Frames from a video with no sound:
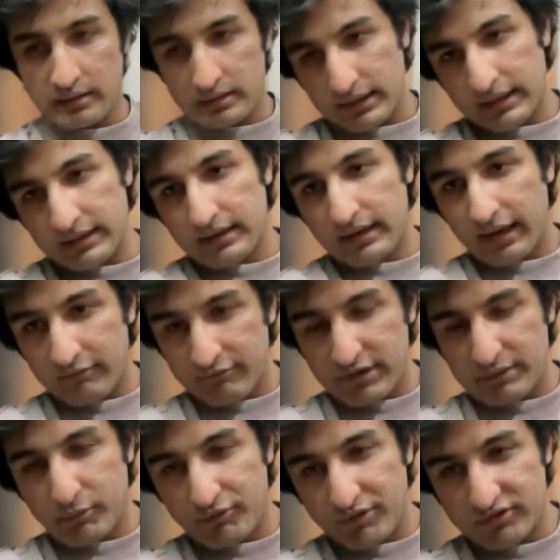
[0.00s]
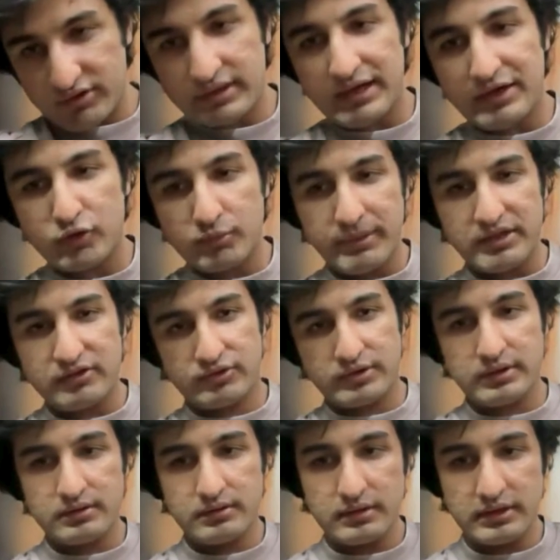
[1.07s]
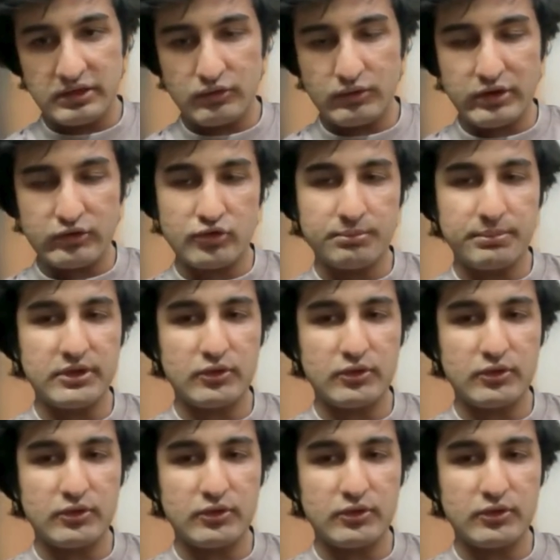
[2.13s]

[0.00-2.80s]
Like, every professor that you mention in your recipe,